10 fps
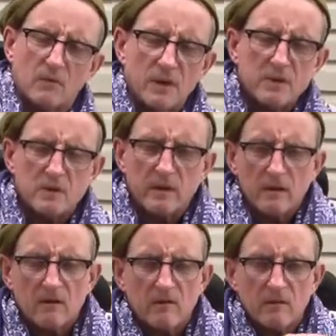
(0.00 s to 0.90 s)

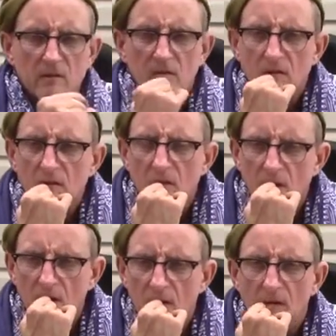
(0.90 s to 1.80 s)
Originally,
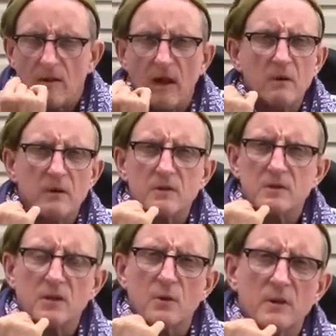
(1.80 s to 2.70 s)
that would have
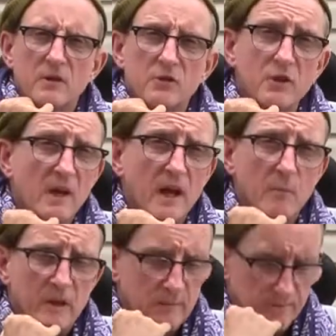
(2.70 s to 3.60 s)
just annoyed the shit
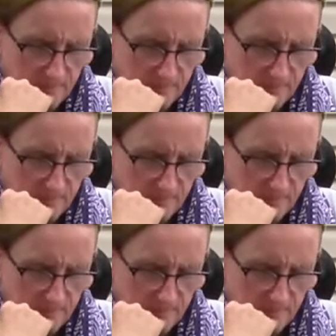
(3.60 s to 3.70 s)
out of me.